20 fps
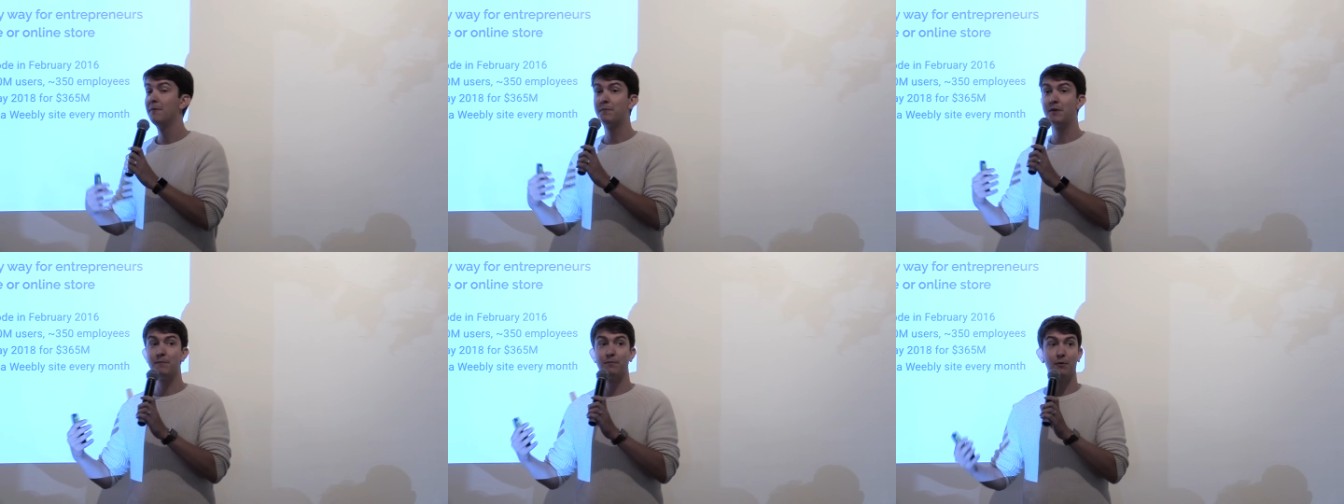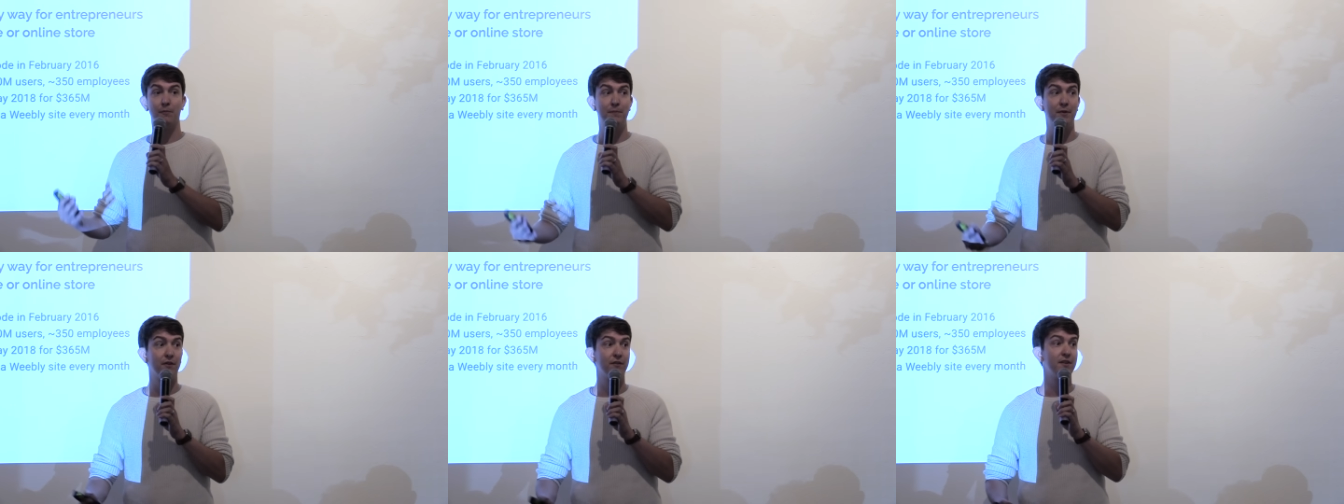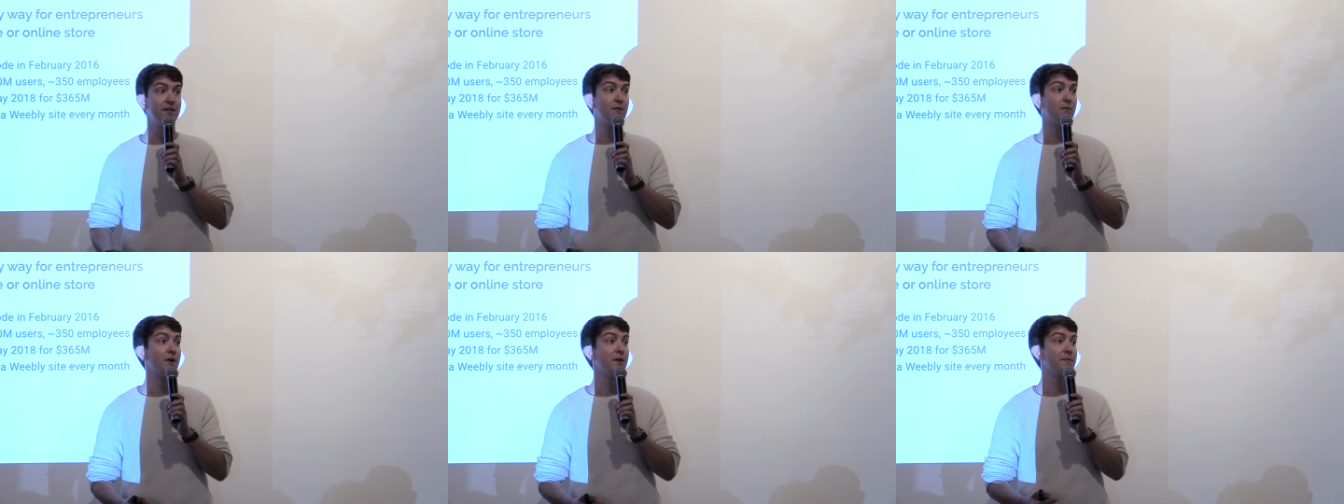people
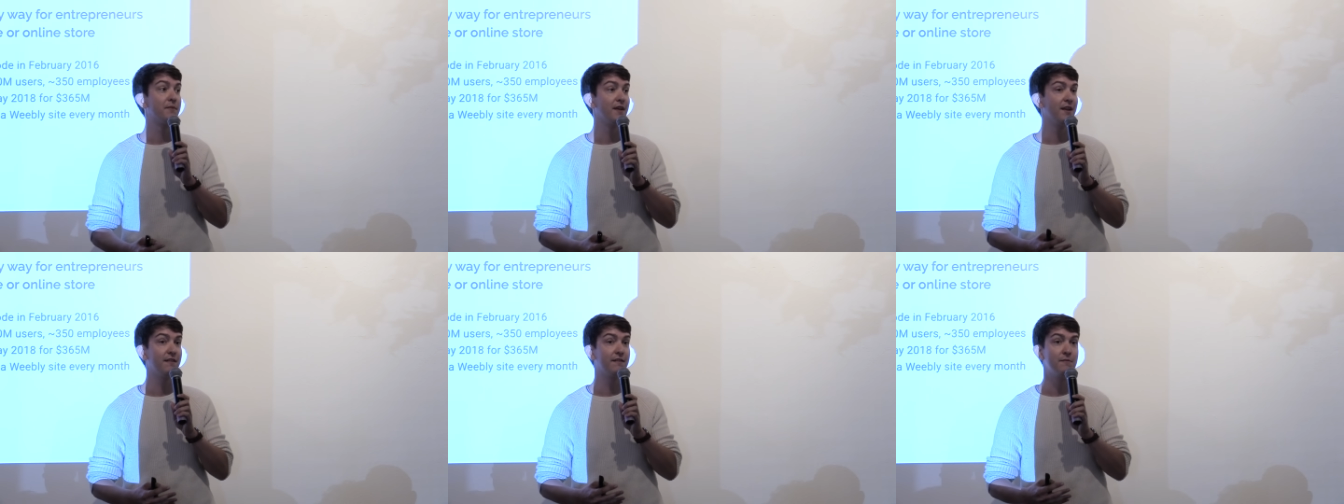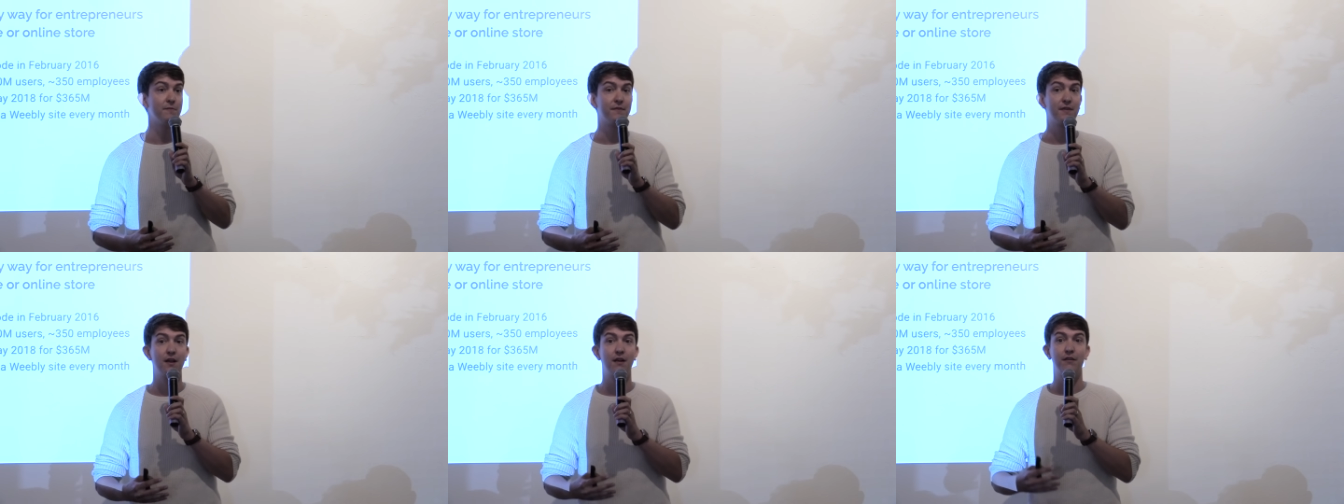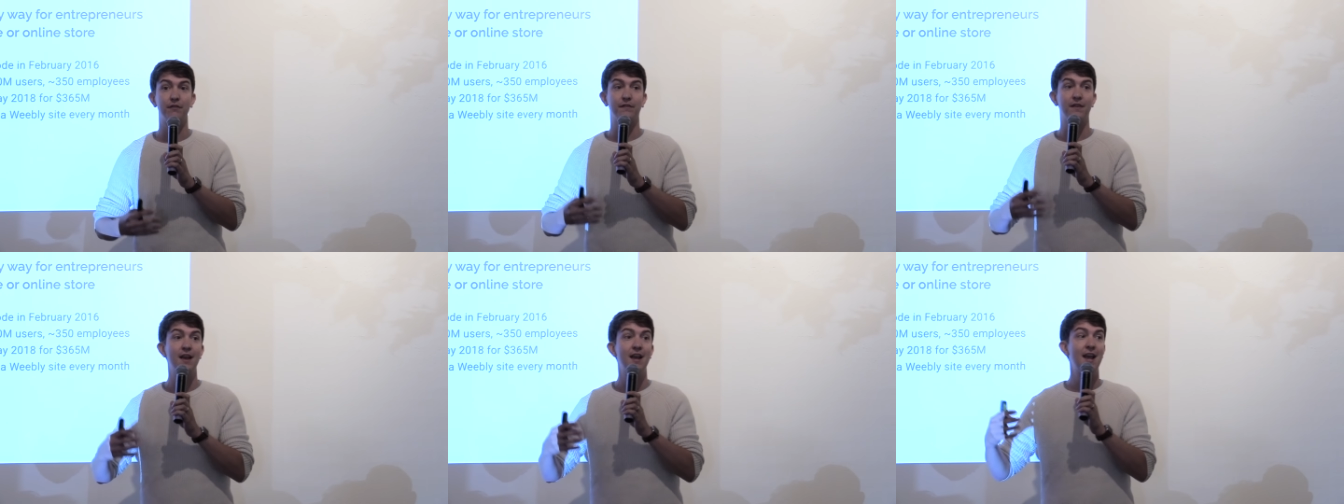building the websites
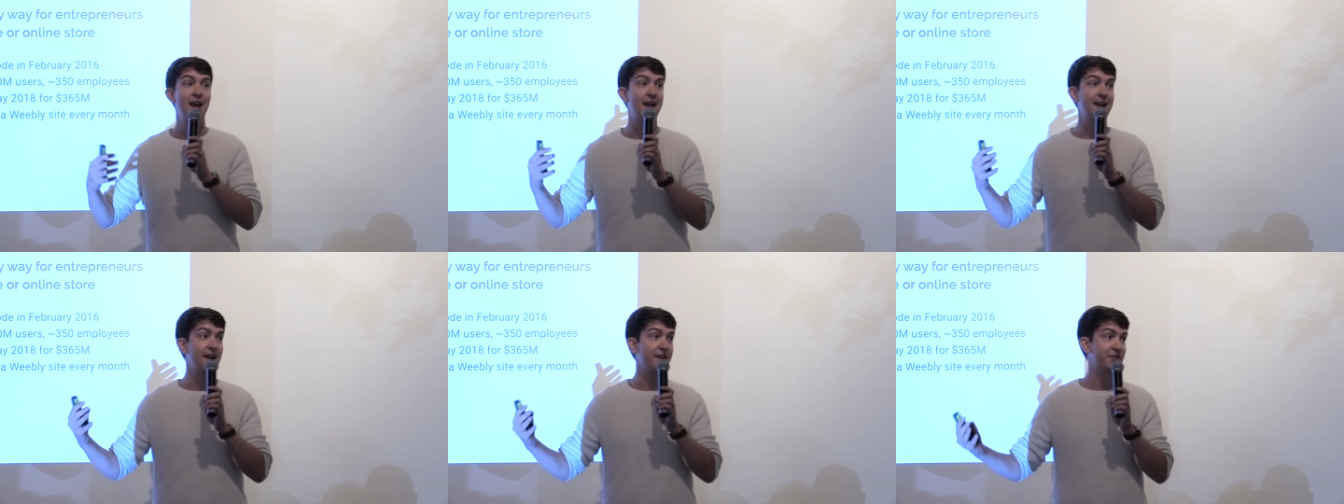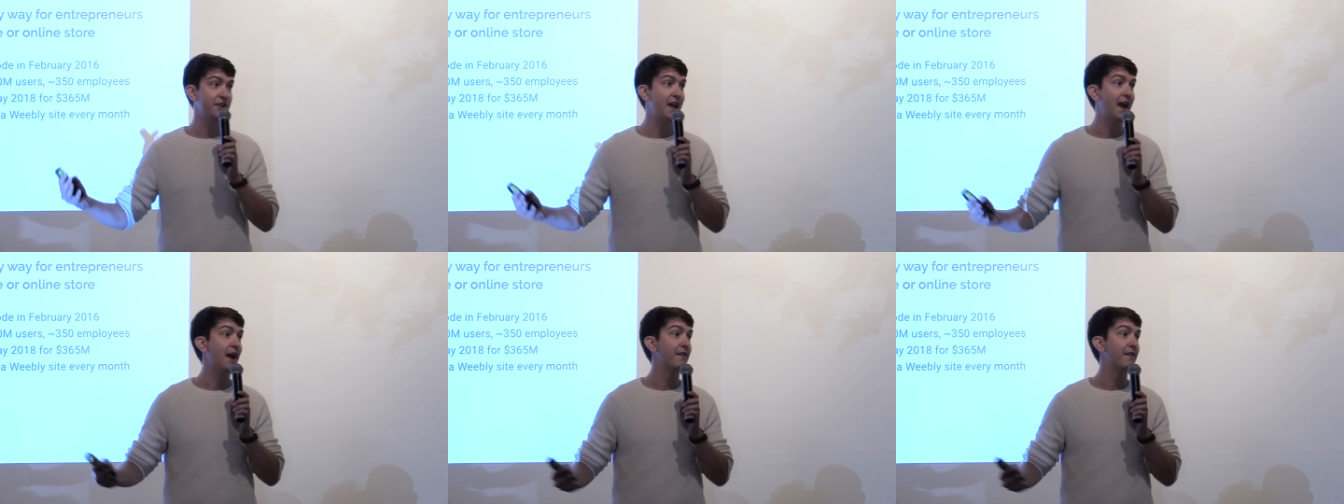themselves and actually